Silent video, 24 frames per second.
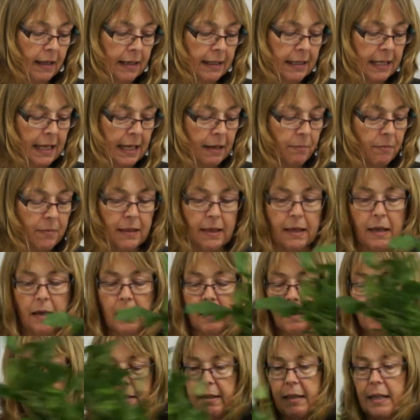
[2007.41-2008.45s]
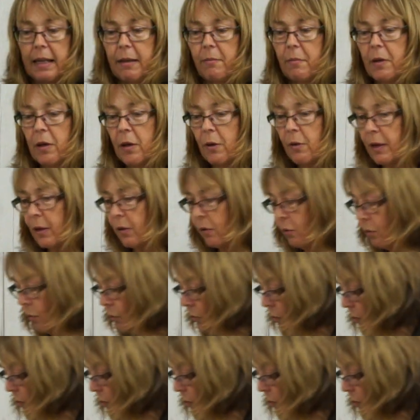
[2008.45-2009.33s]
keeping the colour theme going all